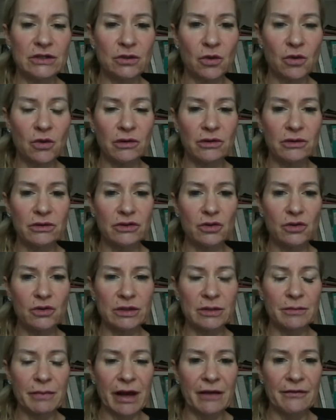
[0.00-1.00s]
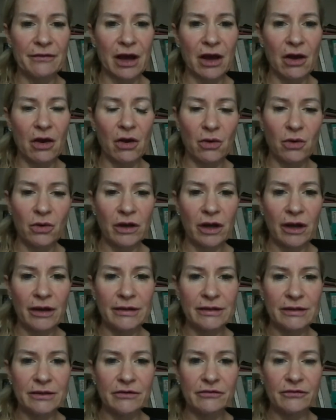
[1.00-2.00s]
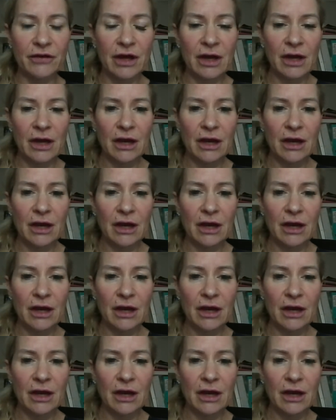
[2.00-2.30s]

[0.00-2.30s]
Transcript: talked about that whole kind of